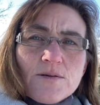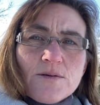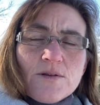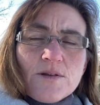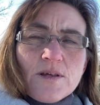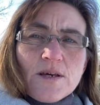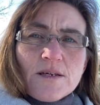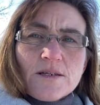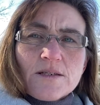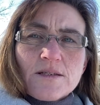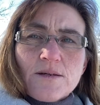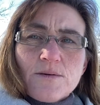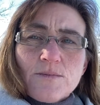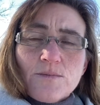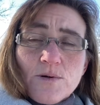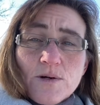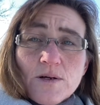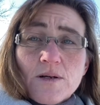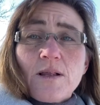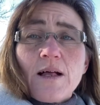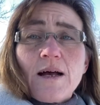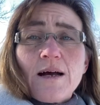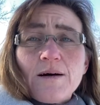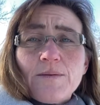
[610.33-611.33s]
things that
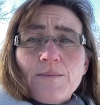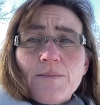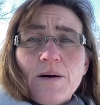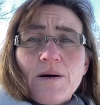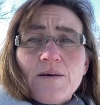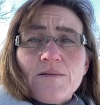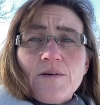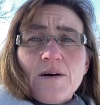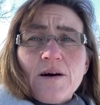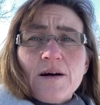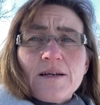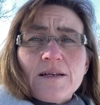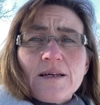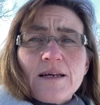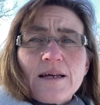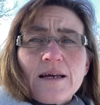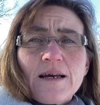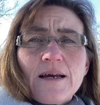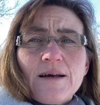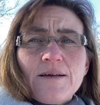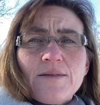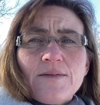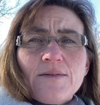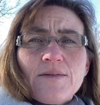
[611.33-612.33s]
will help our riding
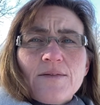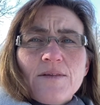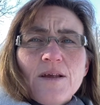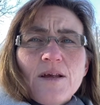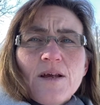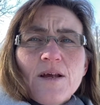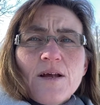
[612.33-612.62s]
and